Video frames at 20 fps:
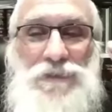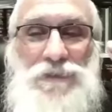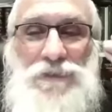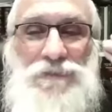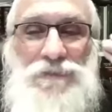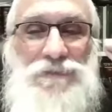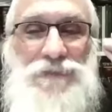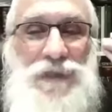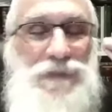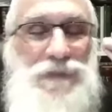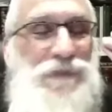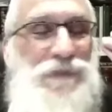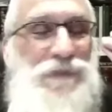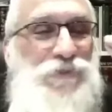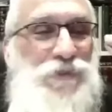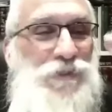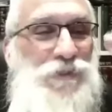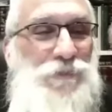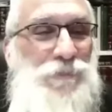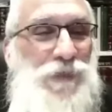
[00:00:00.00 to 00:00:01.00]
It's not
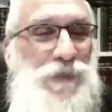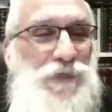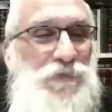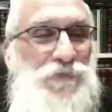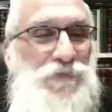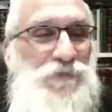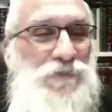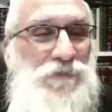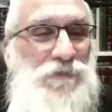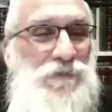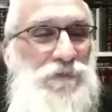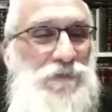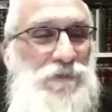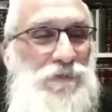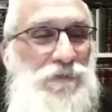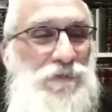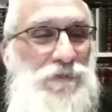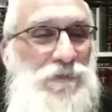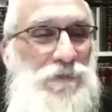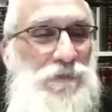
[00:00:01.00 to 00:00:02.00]
legitimized.
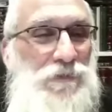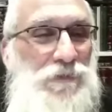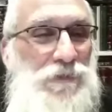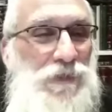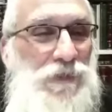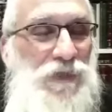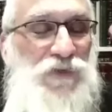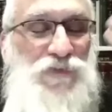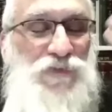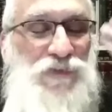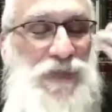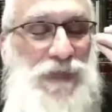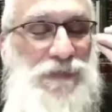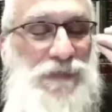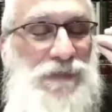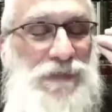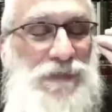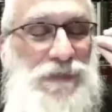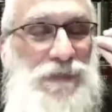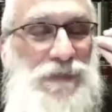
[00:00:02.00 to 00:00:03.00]
It's not
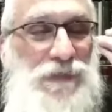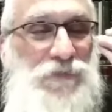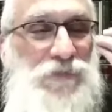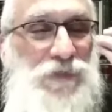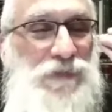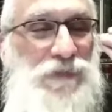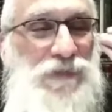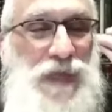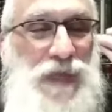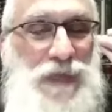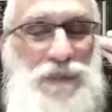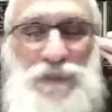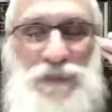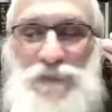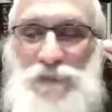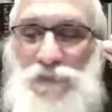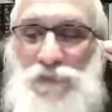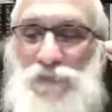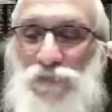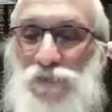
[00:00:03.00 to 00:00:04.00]
an
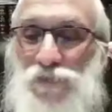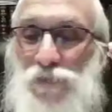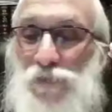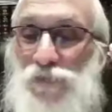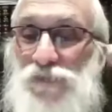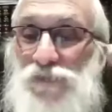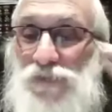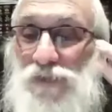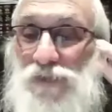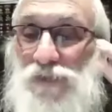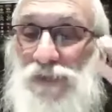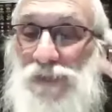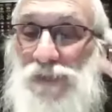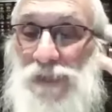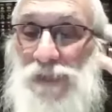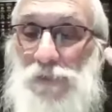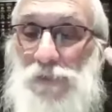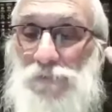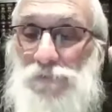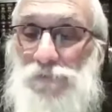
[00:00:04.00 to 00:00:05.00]
excuse to get
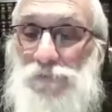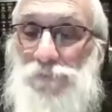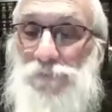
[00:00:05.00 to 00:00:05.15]
out.